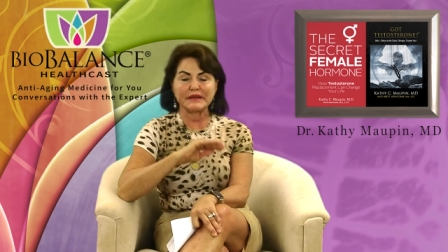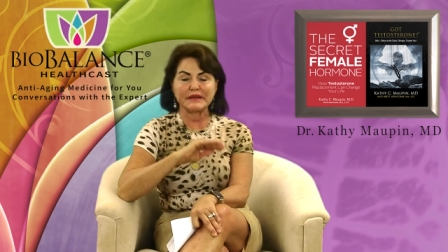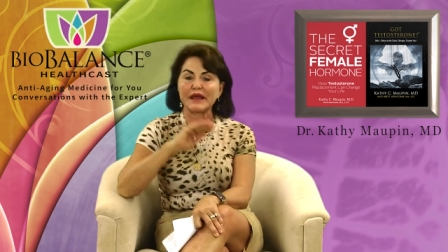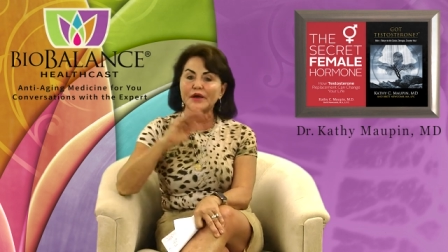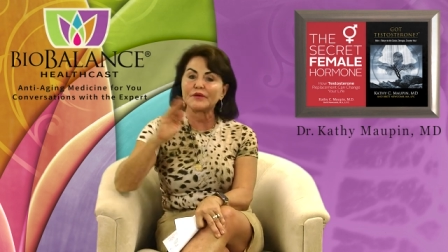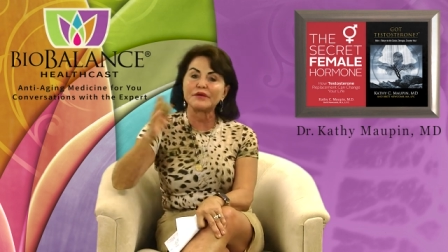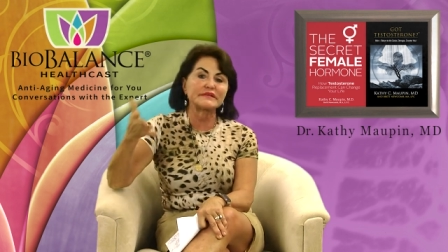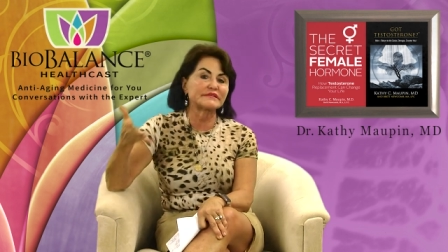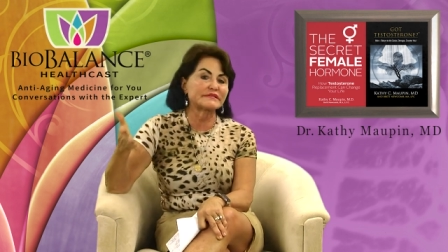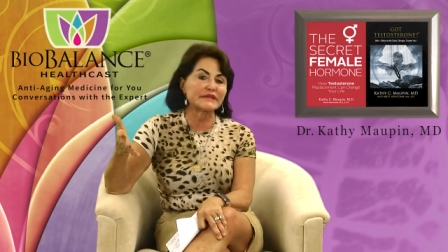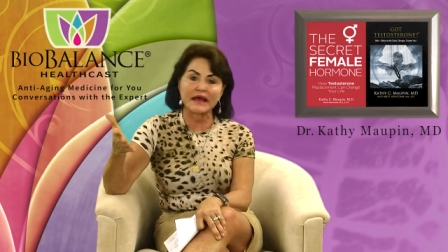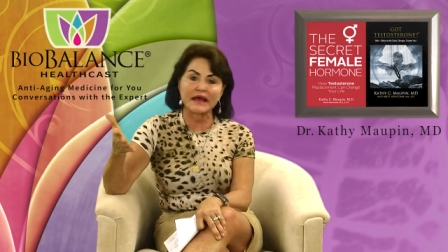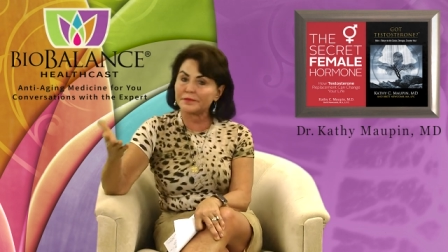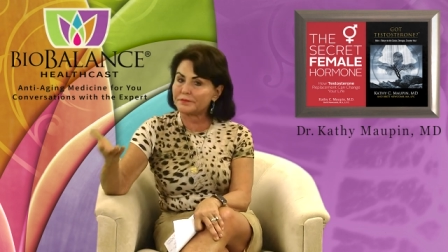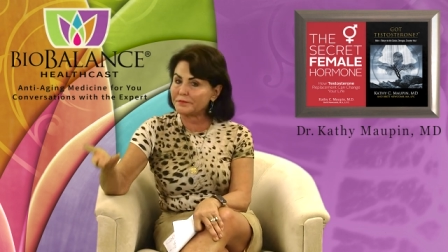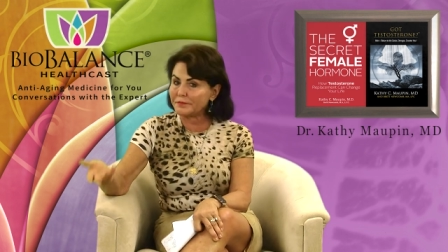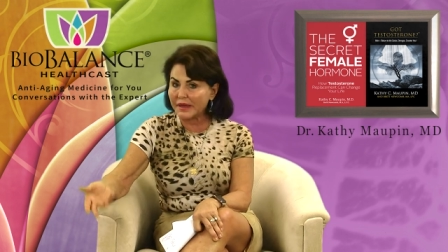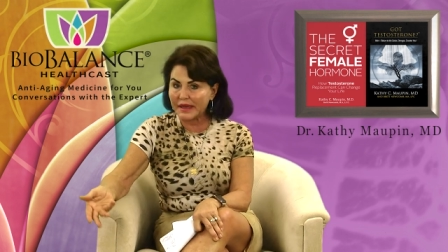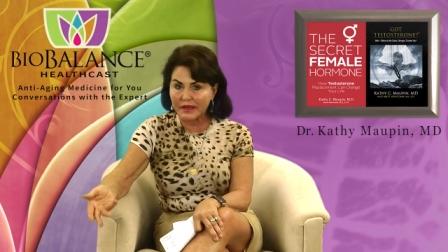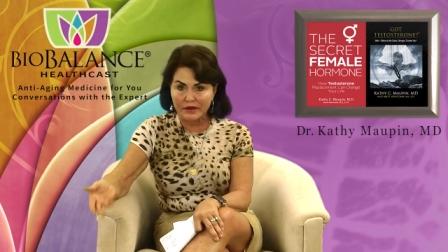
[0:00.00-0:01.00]
Now, it's
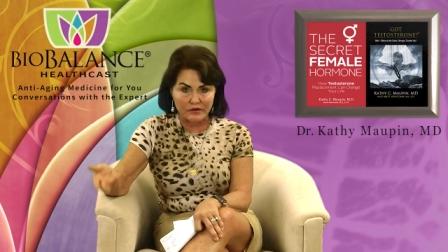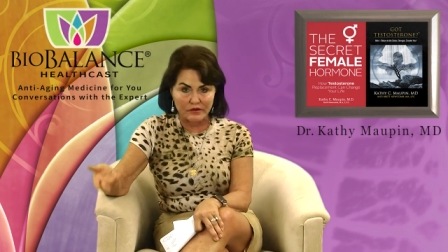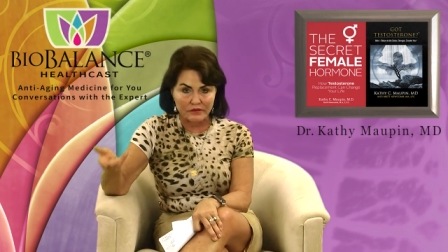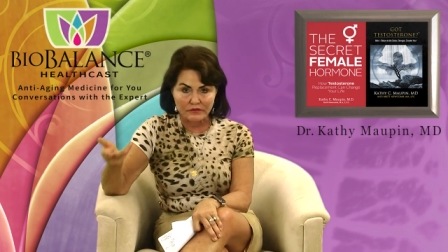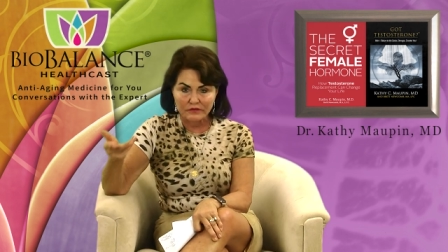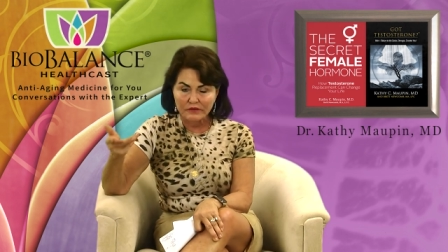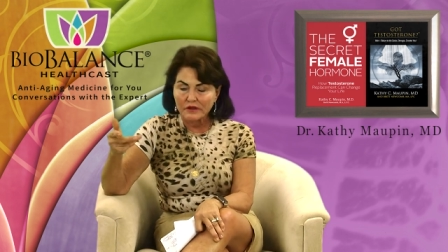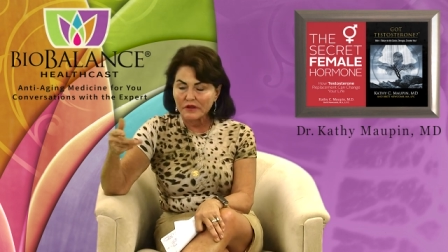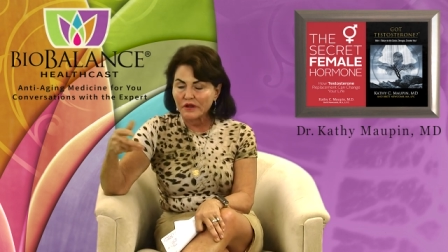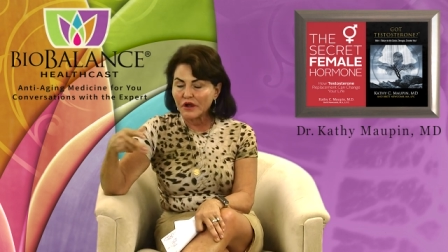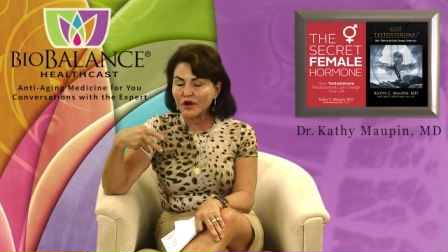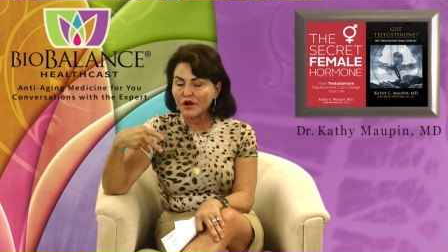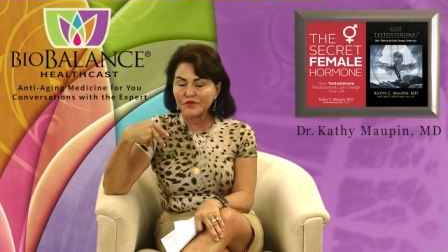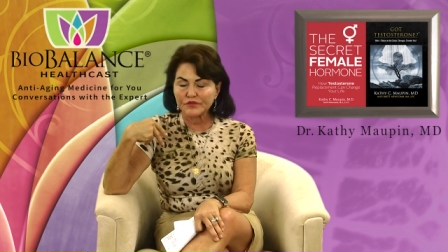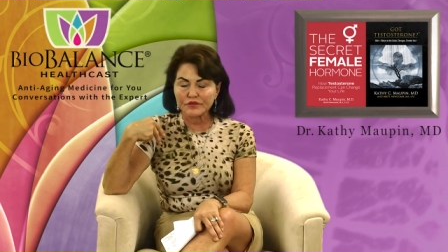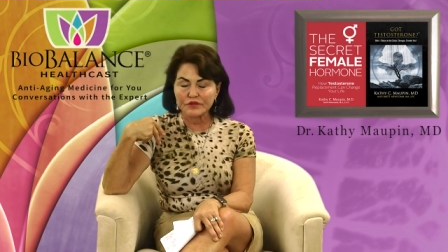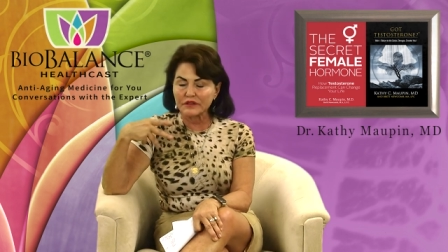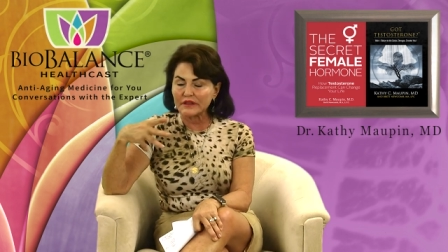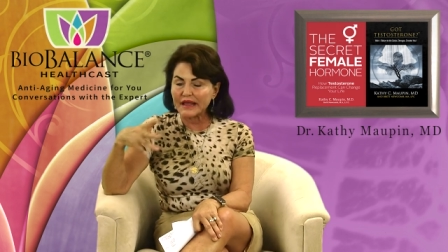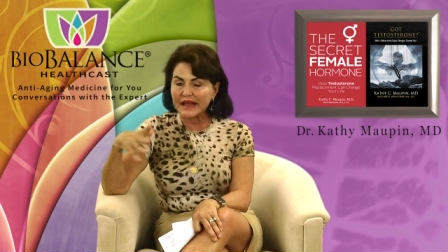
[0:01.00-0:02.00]
gotten better
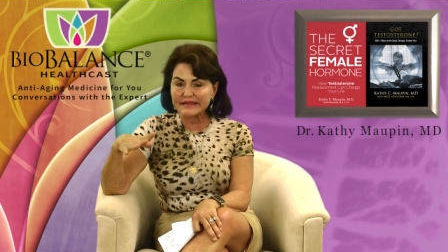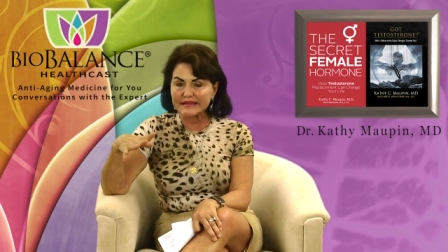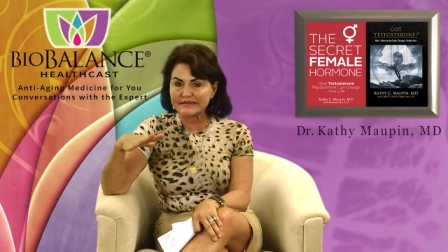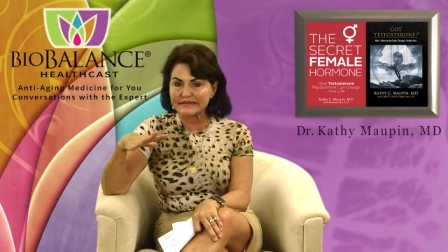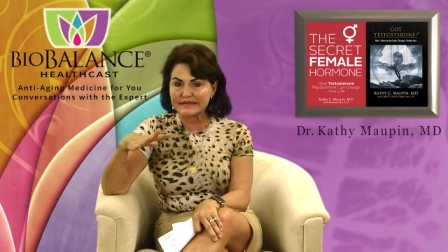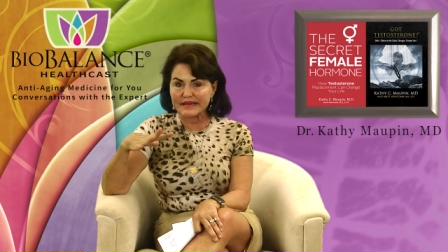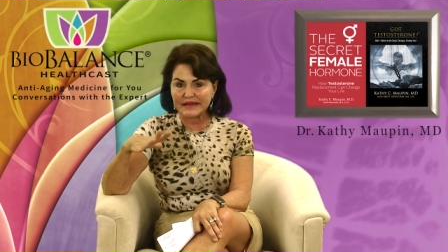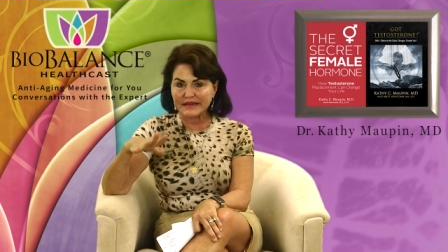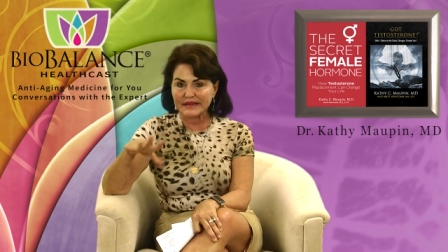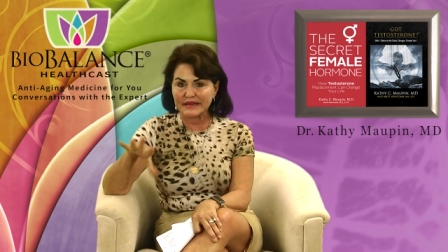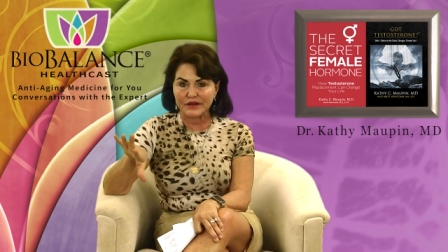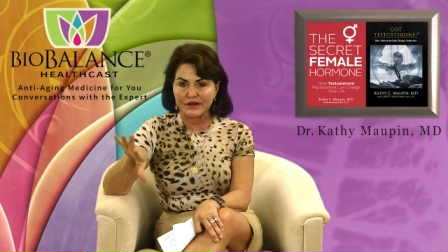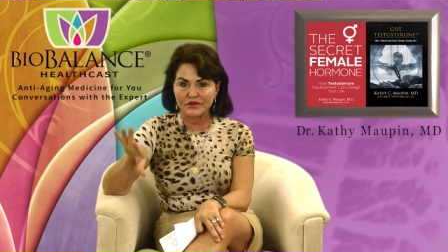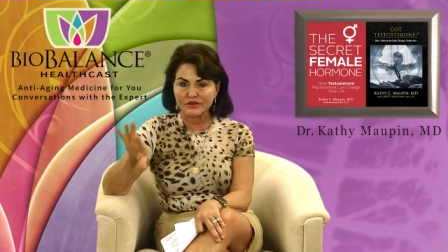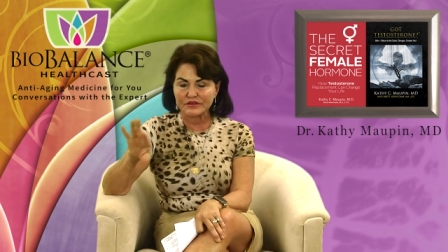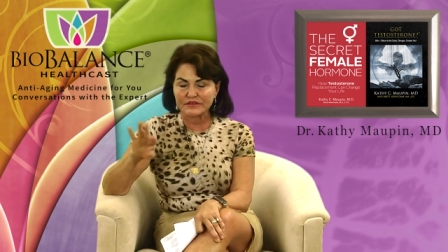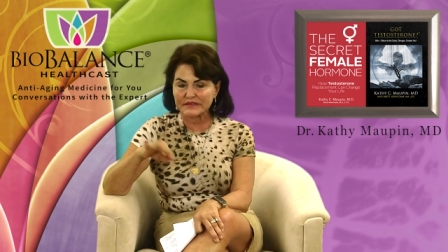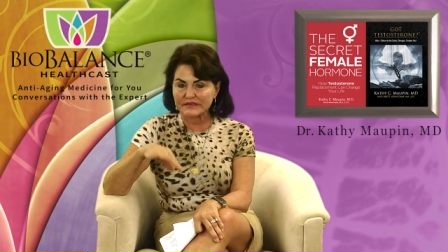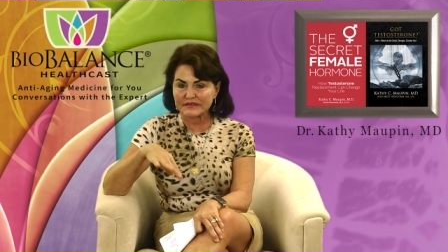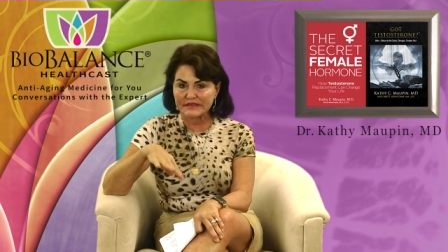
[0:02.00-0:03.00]
over the last 10
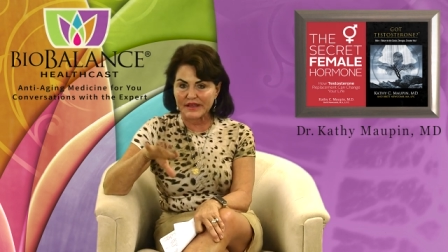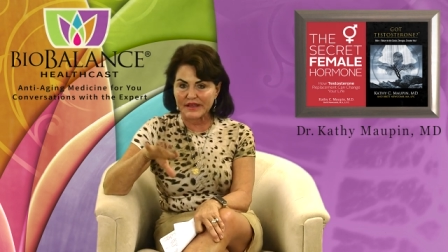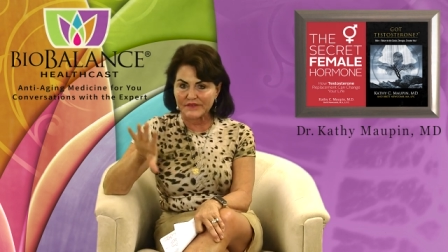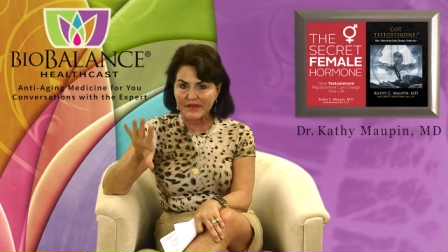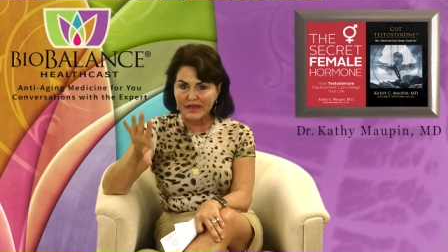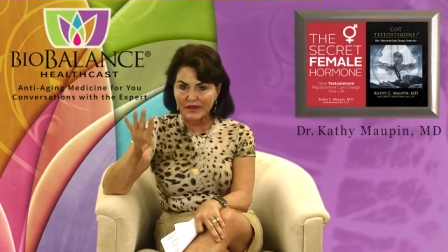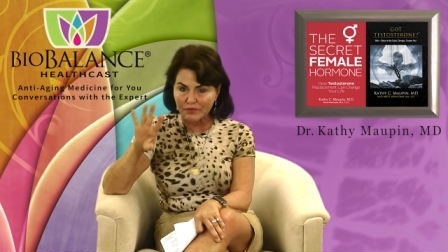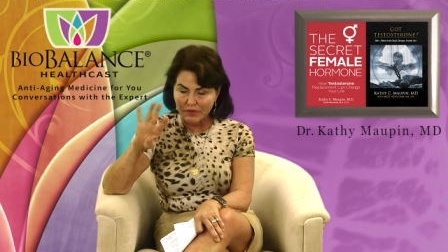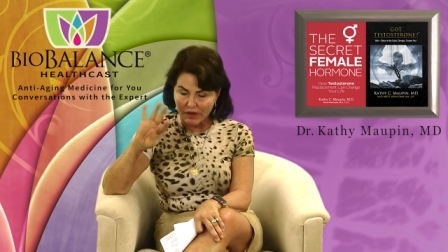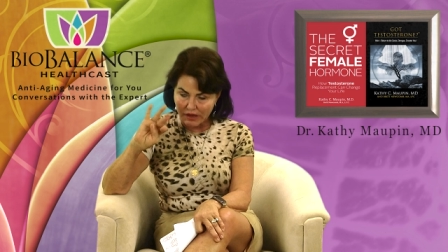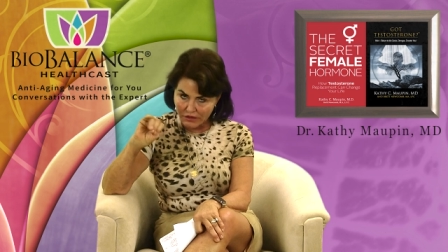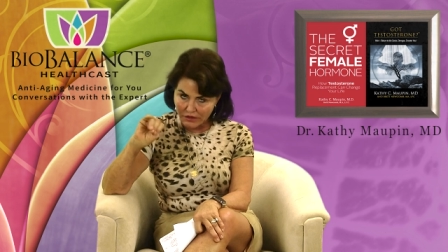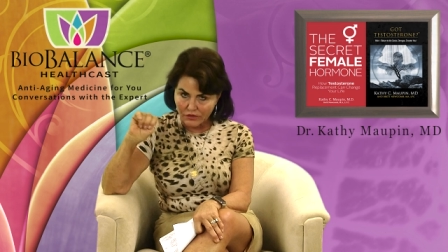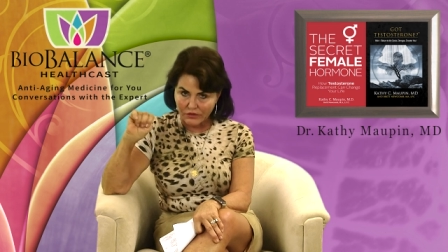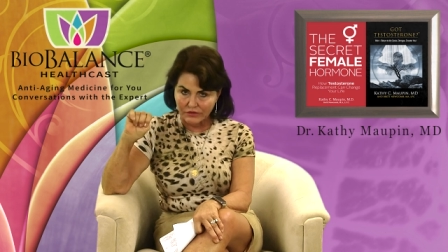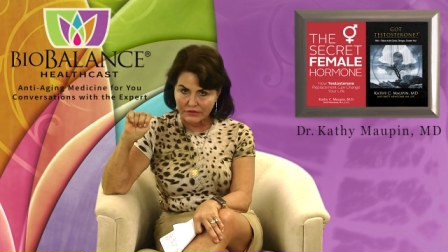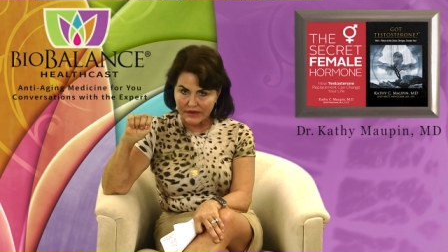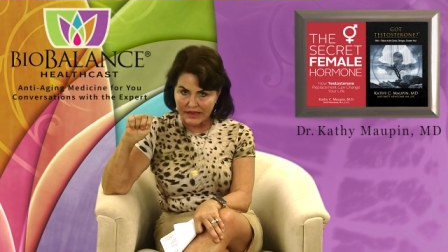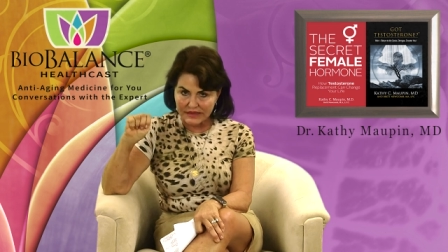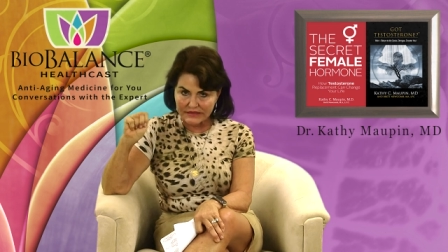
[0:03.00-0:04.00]
years since I've had a
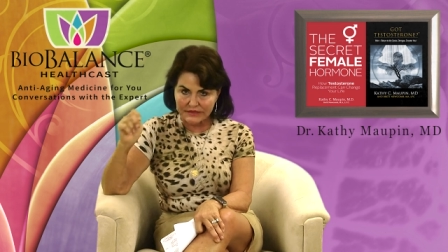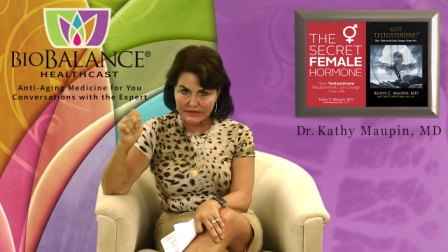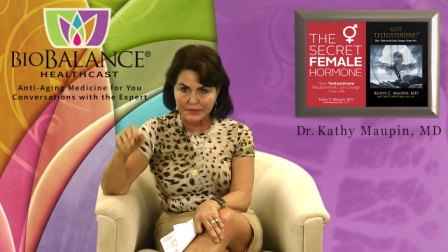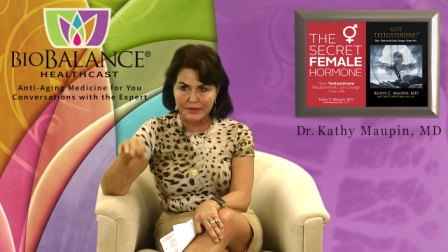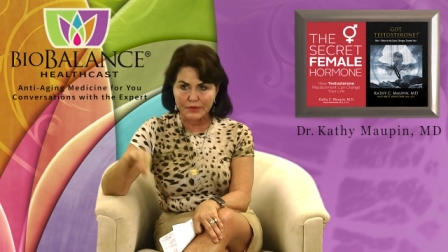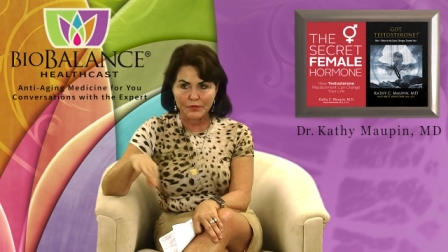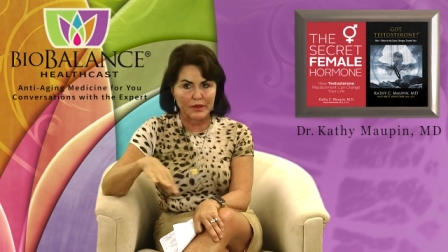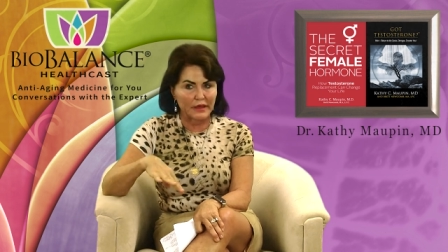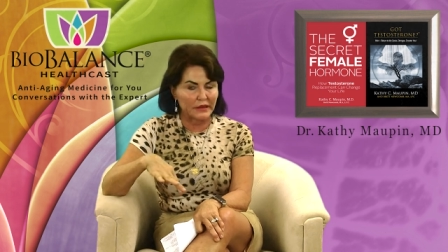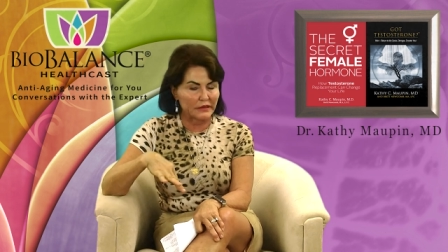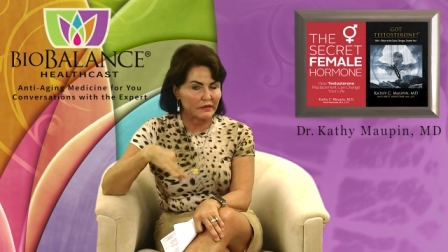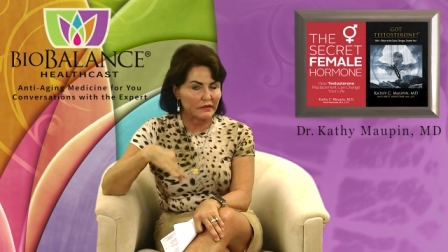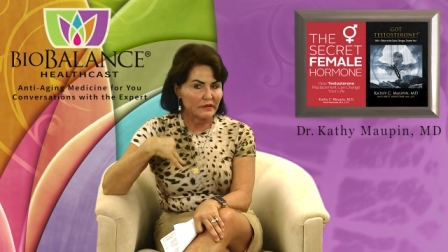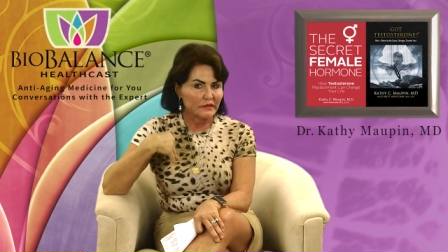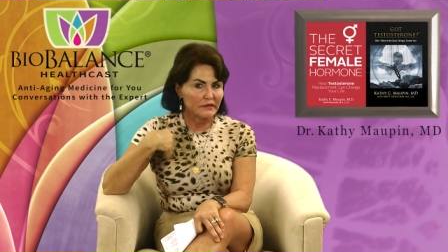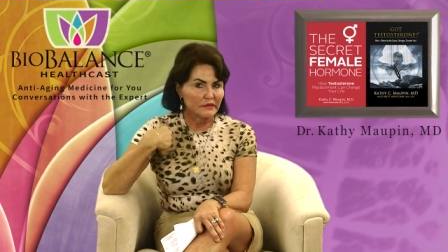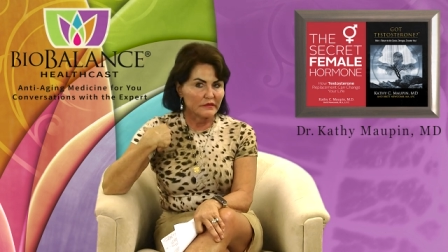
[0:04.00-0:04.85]
colonoscopy when